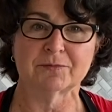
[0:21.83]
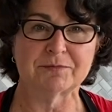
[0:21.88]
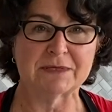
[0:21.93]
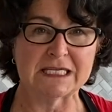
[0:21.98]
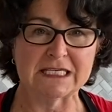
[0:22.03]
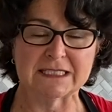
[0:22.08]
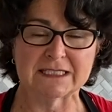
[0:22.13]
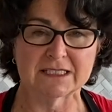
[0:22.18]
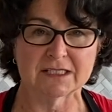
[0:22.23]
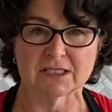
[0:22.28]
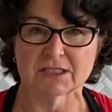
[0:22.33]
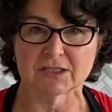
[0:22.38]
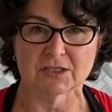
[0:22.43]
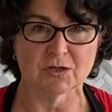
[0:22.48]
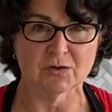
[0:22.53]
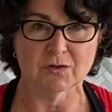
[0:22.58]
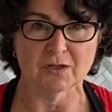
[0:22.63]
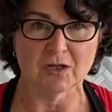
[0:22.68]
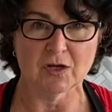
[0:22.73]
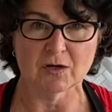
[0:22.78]
pizza to go
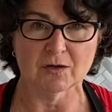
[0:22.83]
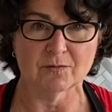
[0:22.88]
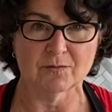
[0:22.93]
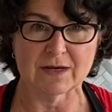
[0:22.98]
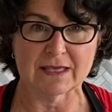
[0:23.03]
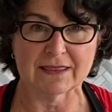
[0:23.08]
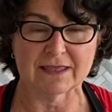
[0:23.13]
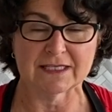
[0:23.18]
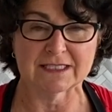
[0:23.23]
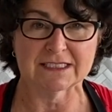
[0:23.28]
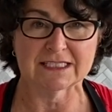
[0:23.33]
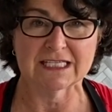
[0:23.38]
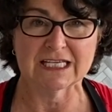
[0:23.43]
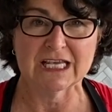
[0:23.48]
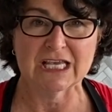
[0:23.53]
along with it.